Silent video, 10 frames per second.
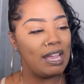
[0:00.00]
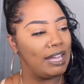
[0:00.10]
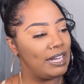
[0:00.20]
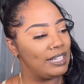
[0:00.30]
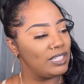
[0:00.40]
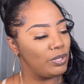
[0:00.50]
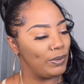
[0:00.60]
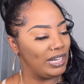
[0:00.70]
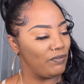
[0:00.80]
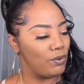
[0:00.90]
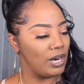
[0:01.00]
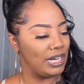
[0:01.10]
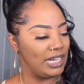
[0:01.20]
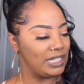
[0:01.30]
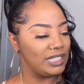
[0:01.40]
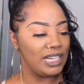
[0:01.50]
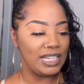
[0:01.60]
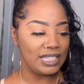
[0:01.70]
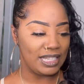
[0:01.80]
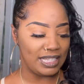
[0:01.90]
It is 24
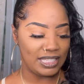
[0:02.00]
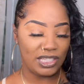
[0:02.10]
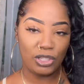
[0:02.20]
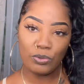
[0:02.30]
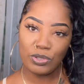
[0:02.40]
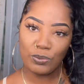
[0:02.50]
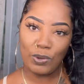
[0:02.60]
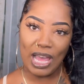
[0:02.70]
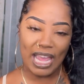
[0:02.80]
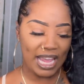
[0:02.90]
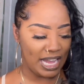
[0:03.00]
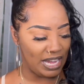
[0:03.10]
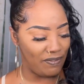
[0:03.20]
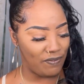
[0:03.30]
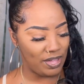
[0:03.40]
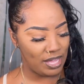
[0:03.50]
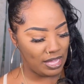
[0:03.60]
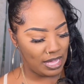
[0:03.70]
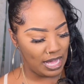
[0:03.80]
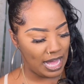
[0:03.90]
inches. It's loose wave,
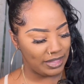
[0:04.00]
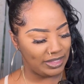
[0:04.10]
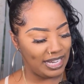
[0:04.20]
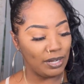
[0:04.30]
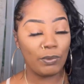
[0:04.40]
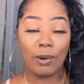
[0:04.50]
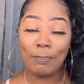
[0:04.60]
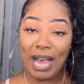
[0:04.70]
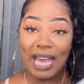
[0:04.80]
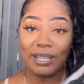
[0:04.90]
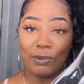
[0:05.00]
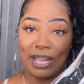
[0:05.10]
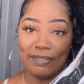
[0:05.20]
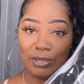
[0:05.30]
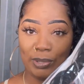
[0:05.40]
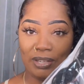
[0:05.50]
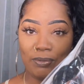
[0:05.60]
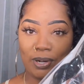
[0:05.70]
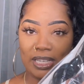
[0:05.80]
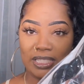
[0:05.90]
I think, well, Body Wave
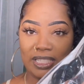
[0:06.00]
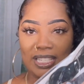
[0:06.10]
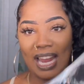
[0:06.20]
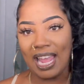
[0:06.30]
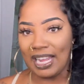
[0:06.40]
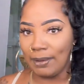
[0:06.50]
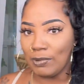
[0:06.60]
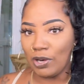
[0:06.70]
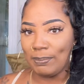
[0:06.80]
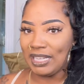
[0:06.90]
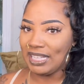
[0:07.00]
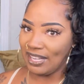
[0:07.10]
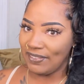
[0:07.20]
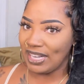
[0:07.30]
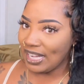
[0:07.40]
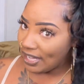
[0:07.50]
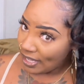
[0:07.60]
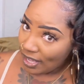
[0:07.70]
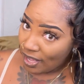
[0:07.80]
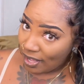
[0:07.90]
24 inches. And I am going to be giving it
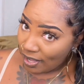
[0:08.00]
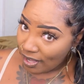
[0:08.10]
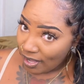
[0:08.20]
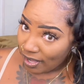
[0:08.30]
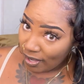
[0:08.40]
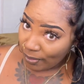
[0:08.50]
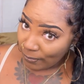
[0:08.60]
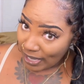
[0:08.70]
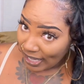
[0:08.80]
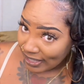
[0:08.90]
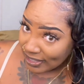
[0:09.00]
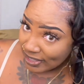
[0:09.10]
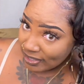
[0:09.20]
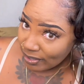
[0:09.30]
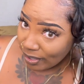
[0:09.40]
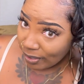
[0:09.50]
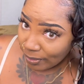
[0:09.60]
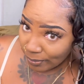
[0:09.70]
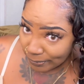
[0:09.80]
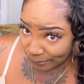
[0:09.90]
away.
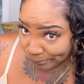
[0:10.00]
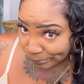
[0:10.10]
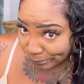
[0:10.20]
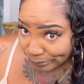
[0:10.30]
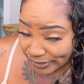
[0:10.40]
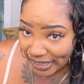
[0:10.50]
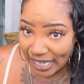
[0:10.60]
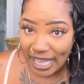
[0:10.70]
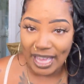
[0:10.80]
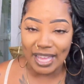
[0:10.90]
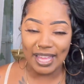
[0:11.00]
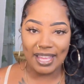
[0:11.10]
So, yeah.